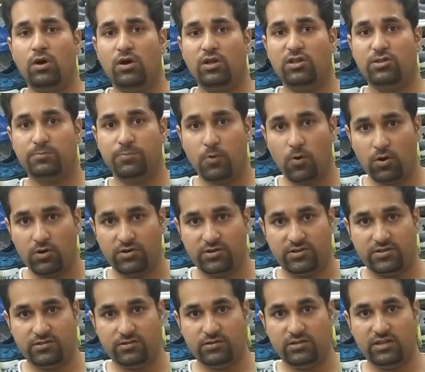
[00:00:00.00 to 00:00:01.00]

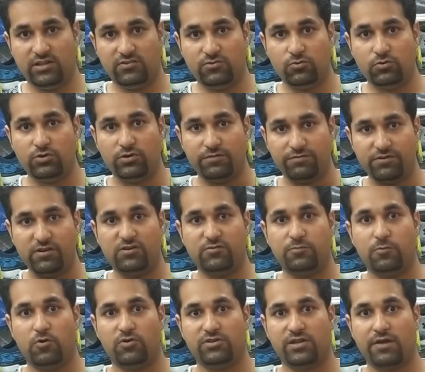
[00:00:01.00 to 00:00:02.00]
sports, these two different
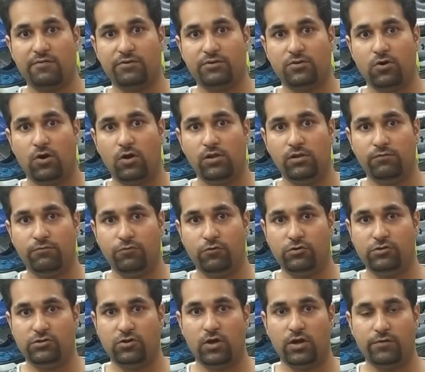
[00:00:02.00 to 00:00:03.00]
sports I would call,
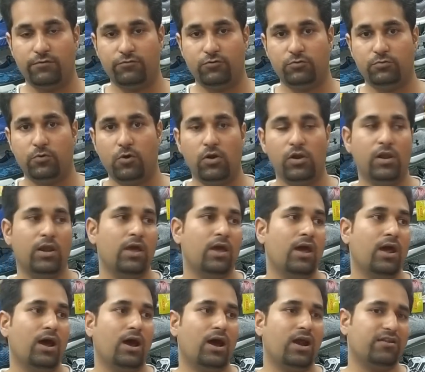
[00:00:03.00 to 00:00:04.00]
futsal and football,
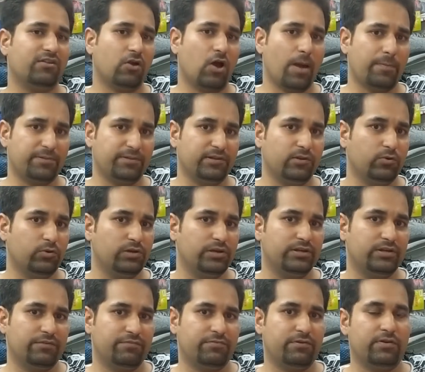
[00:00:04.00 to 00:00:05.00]
are absolutely
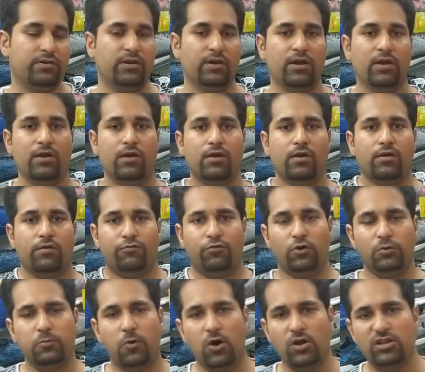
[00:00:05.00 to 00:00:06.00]
different.
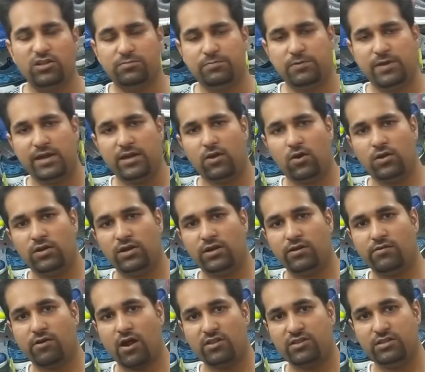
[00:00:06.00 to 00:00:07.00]
Football is played on a
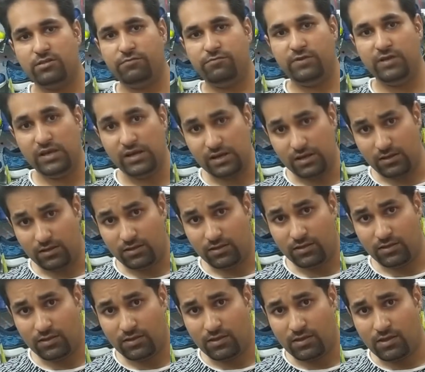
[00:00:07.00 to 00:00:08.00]
grassy field.
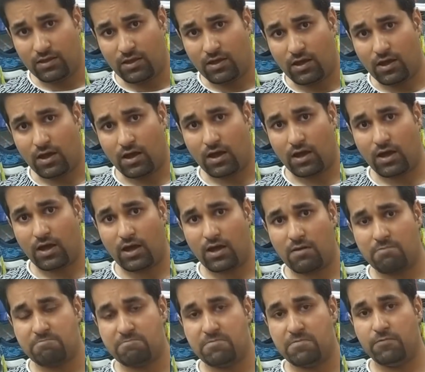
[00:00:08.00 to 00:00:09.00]

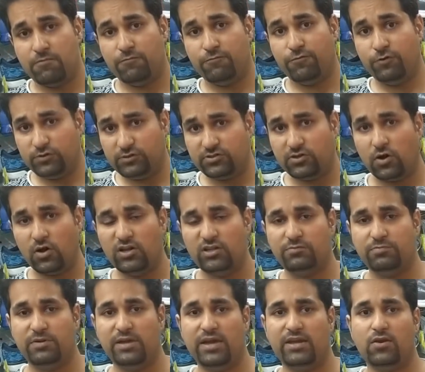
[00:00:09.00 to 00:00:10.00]
Futsal is
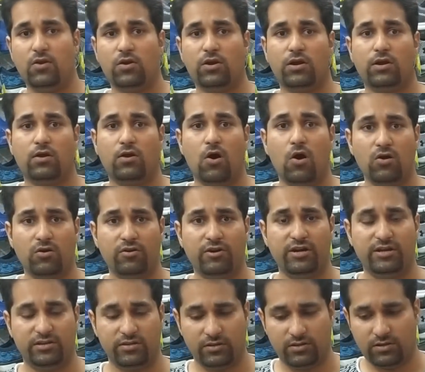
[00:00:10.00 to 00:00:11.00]
played on a
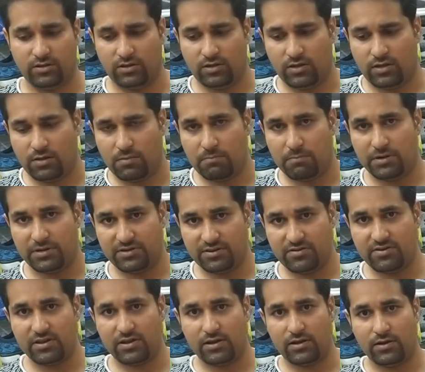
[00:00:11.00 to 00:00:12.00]
concrete
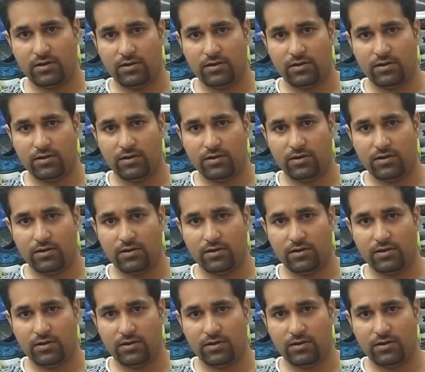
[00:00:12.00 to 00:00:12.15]
material,